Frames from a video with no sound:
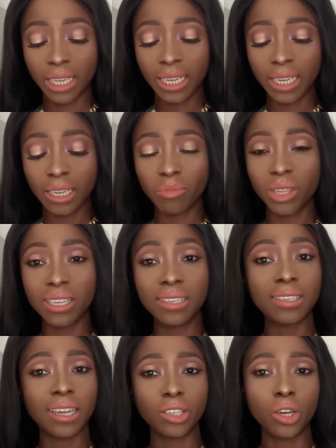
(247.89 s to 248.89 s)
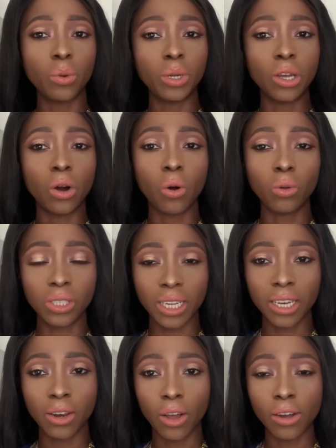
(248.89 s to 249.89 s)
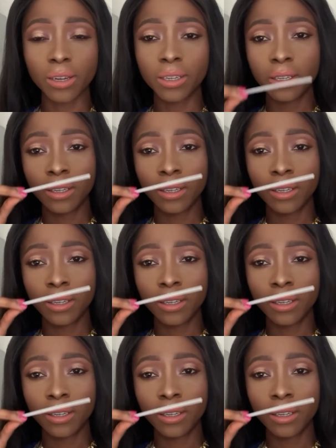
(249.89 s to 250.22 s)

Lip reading: keep this scent going all day long.